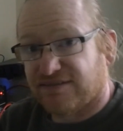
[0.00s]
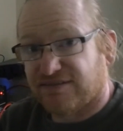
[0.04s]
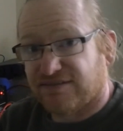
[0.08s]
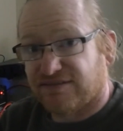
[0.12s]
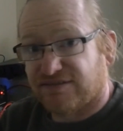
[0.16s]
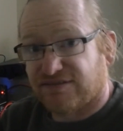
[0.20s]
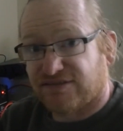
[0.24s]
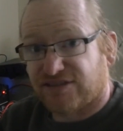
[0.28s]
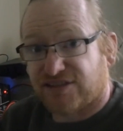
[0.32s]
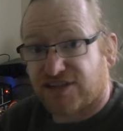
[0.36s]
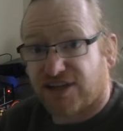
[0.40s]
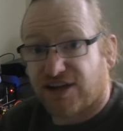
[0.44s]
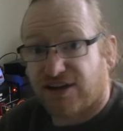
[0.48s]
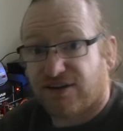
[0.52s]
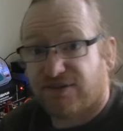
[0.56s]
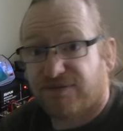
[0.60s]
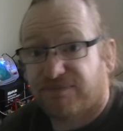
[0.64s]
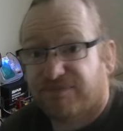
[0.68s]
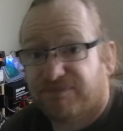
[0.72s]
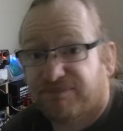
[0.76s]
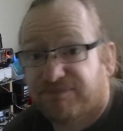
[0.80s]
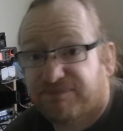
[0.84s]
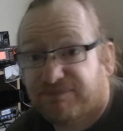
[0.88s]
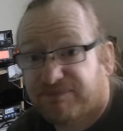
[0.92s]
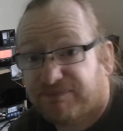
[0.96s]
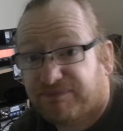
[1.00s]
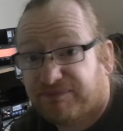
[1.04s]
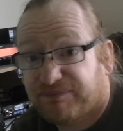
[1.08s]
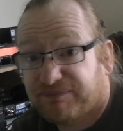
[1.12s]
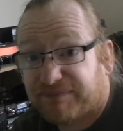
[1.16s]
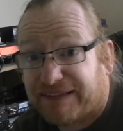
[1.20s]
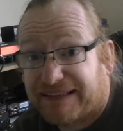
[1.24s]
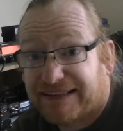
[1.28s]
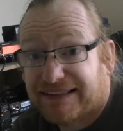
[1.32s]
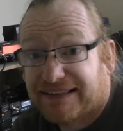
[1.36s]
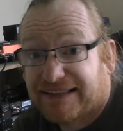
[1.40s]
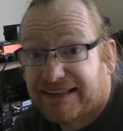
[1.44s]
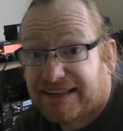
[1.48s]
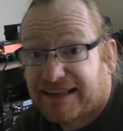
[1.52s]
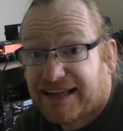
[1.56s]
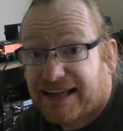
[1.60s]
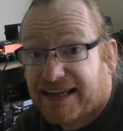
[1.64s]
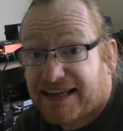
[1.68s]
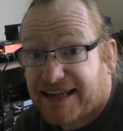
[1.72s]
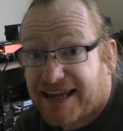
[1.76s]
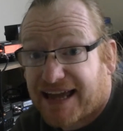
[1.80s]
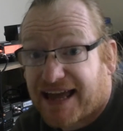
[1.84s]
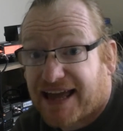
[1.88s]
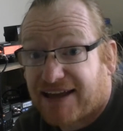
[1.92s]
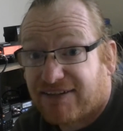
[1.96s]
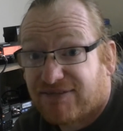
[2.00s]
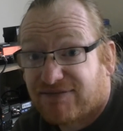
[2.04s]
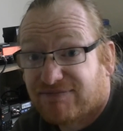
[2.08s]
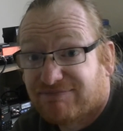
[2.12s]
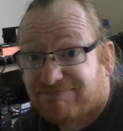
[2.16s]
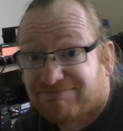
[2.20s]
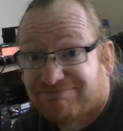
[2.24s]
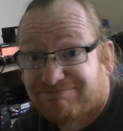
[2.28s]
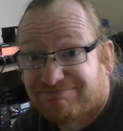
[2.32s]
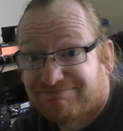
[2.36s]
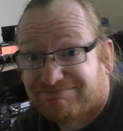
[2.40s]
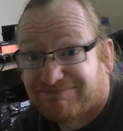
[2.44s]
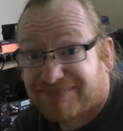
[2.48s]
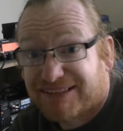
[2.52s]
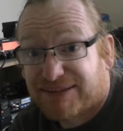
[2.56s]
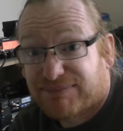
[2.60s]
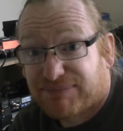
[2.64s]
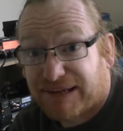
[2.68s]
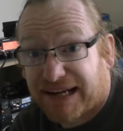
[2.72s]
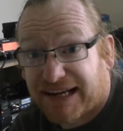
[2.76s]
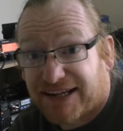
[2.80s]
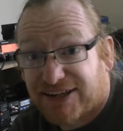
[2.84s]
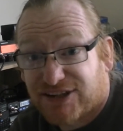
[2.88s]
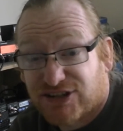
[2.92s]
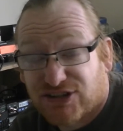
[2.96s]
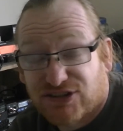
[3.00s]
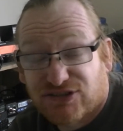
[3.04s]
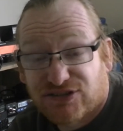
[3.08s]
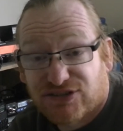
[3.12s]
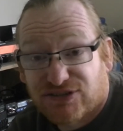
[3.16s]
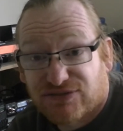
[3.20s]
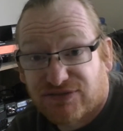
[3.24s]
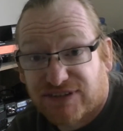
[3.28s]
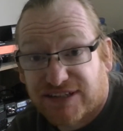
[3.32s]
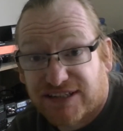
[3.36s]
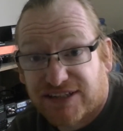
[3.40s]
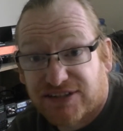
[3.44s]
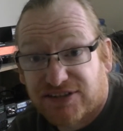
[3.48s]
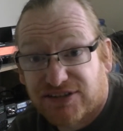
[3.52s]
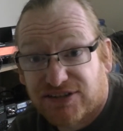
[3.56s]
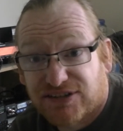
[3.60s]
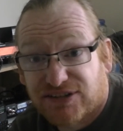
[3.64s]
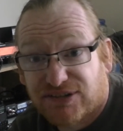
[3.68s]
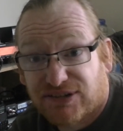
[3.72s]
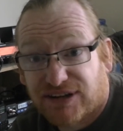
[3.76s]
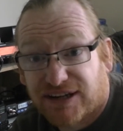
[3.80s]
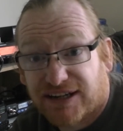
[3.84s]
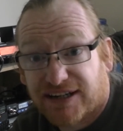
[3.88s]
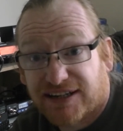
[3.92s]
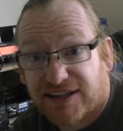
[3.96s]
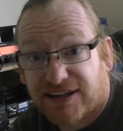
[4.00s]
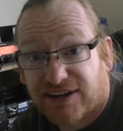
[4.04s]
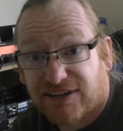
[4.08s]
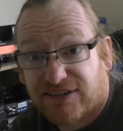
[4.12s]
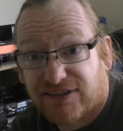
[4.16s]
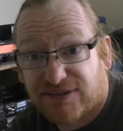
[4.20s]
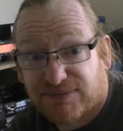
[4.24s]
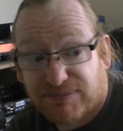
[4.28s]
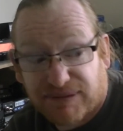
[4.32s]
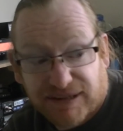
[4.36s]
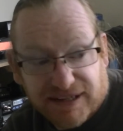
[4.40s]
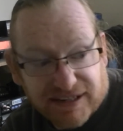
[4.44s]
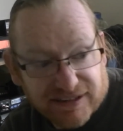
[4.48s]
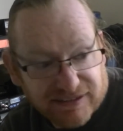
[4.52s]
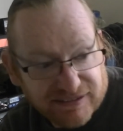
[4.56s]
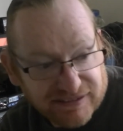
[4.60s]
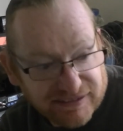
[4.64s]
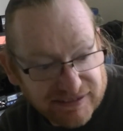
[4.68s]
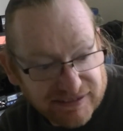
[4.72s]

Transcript: So yeah, when you plan to do something, it doesn't quite go to plan.